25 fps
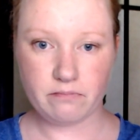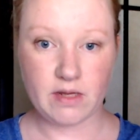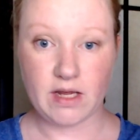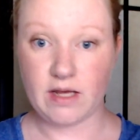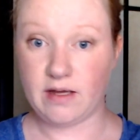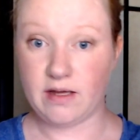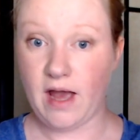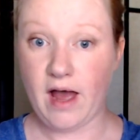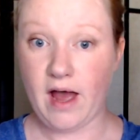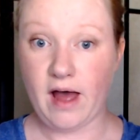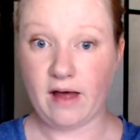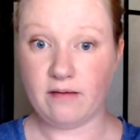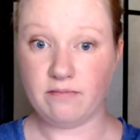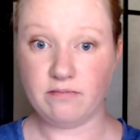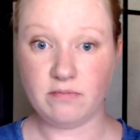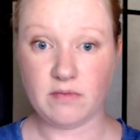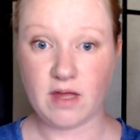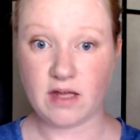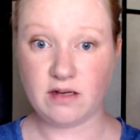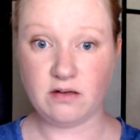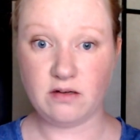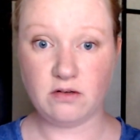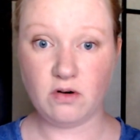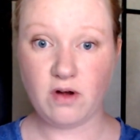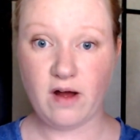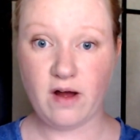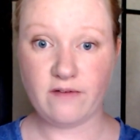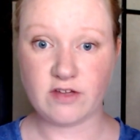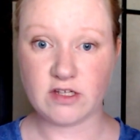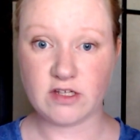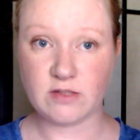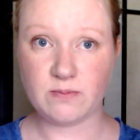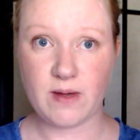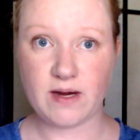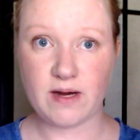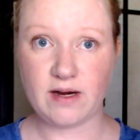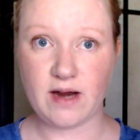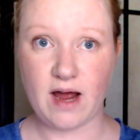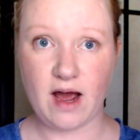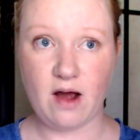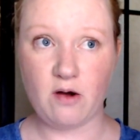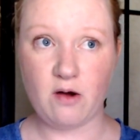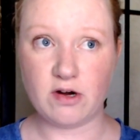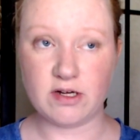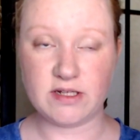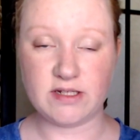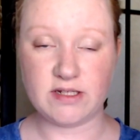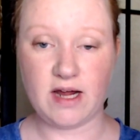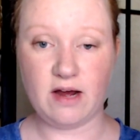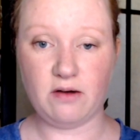yeah, then you don't have to spend
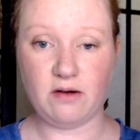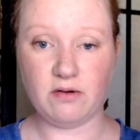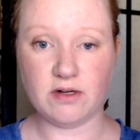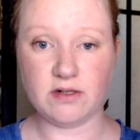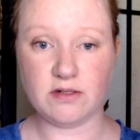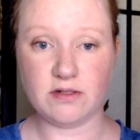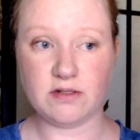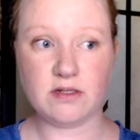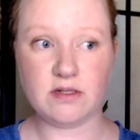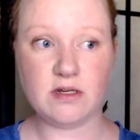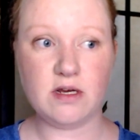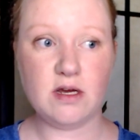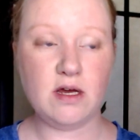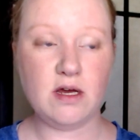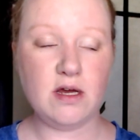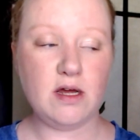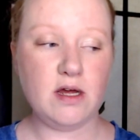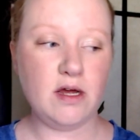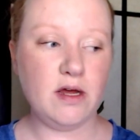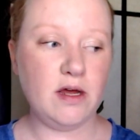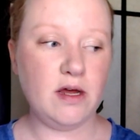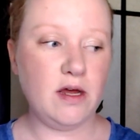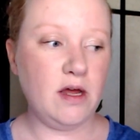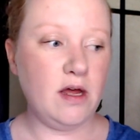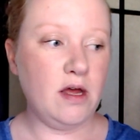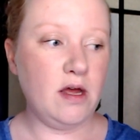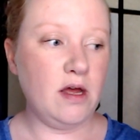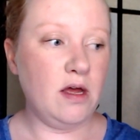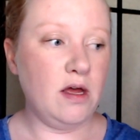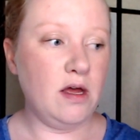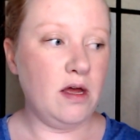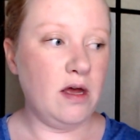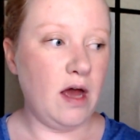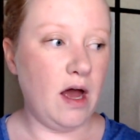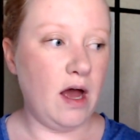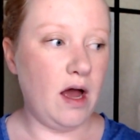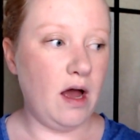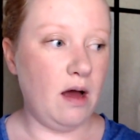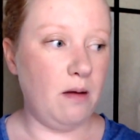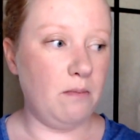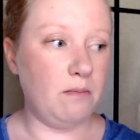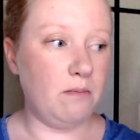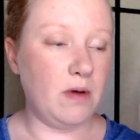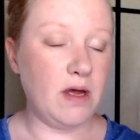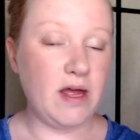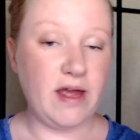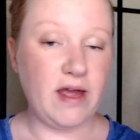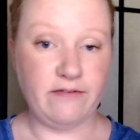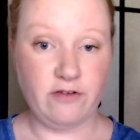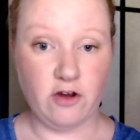hours and hours,
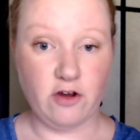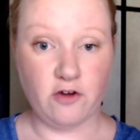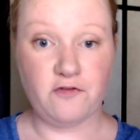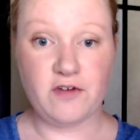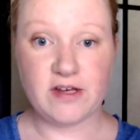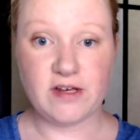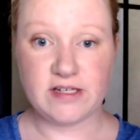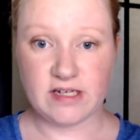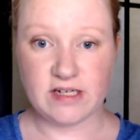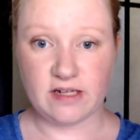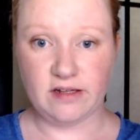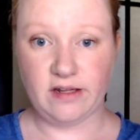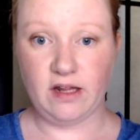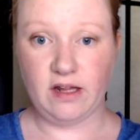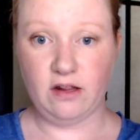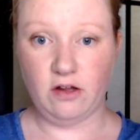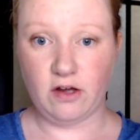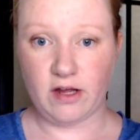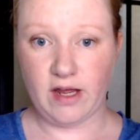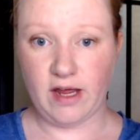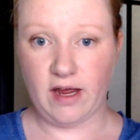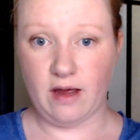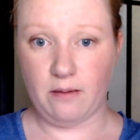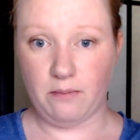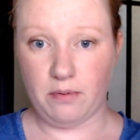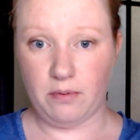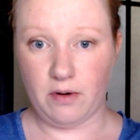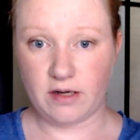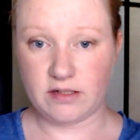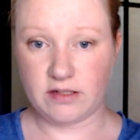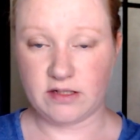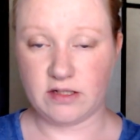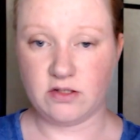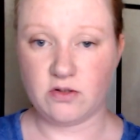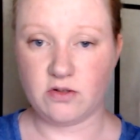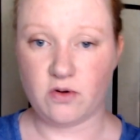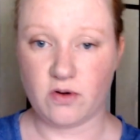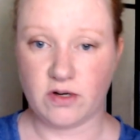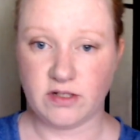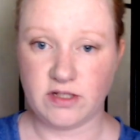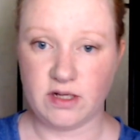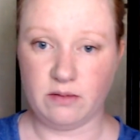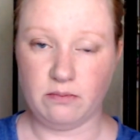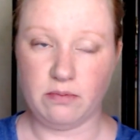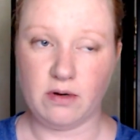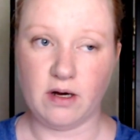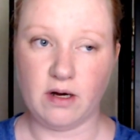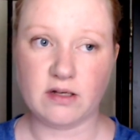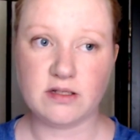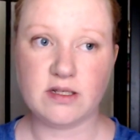if you're physically looking at books and sourcing
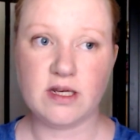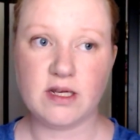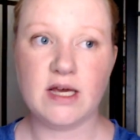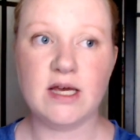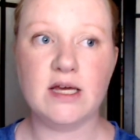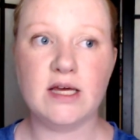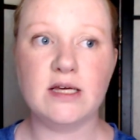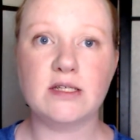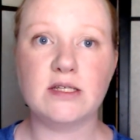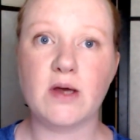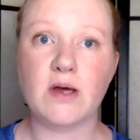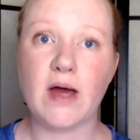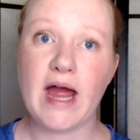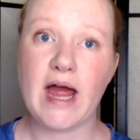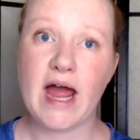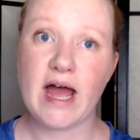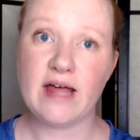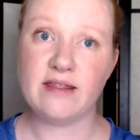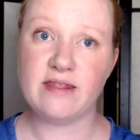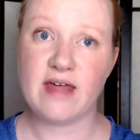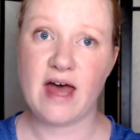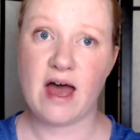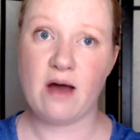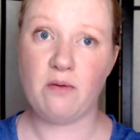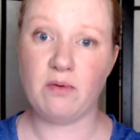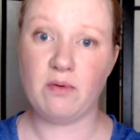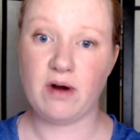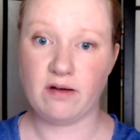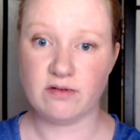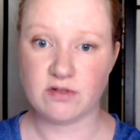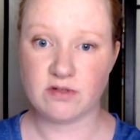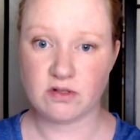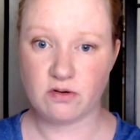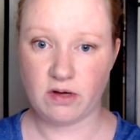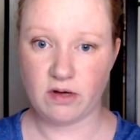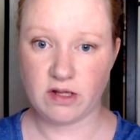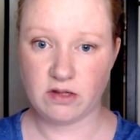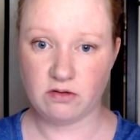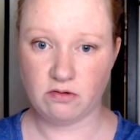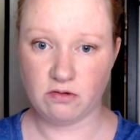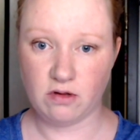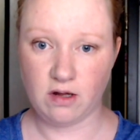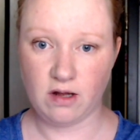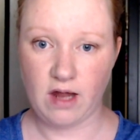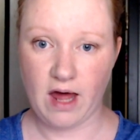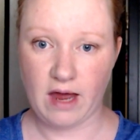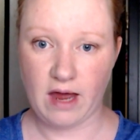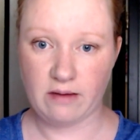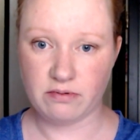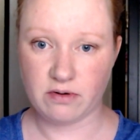books. So I had that when I was going through the
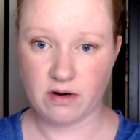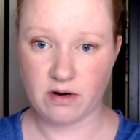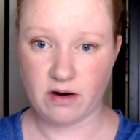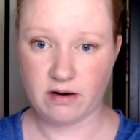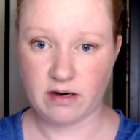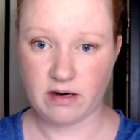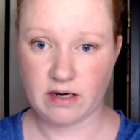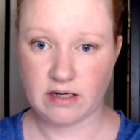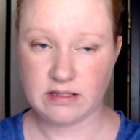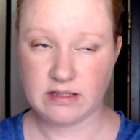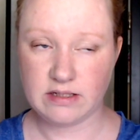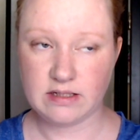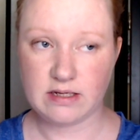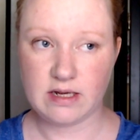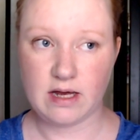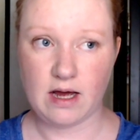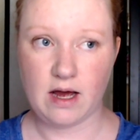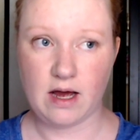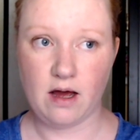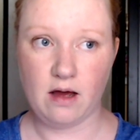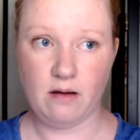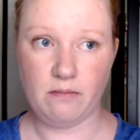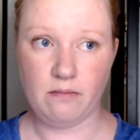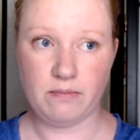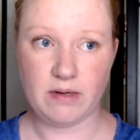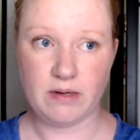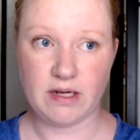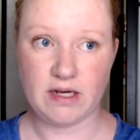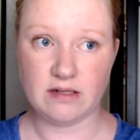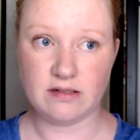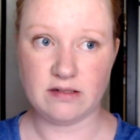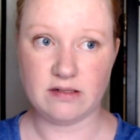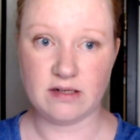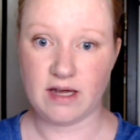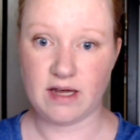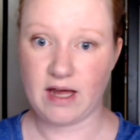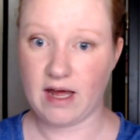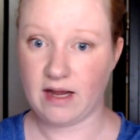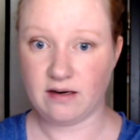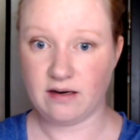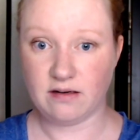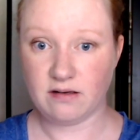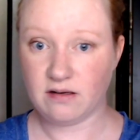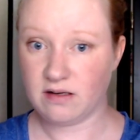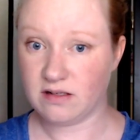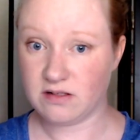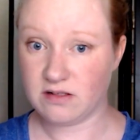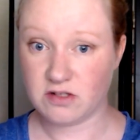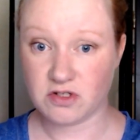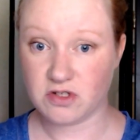libraries, because again,
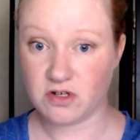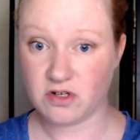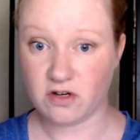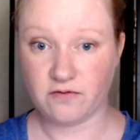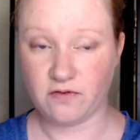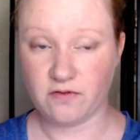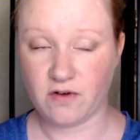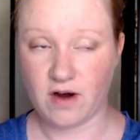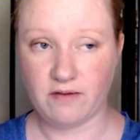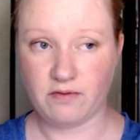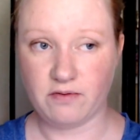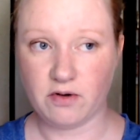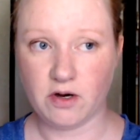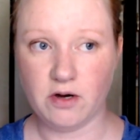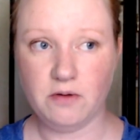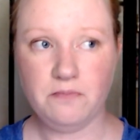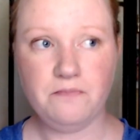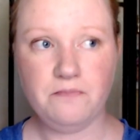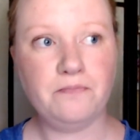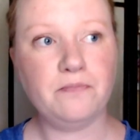it just took forever.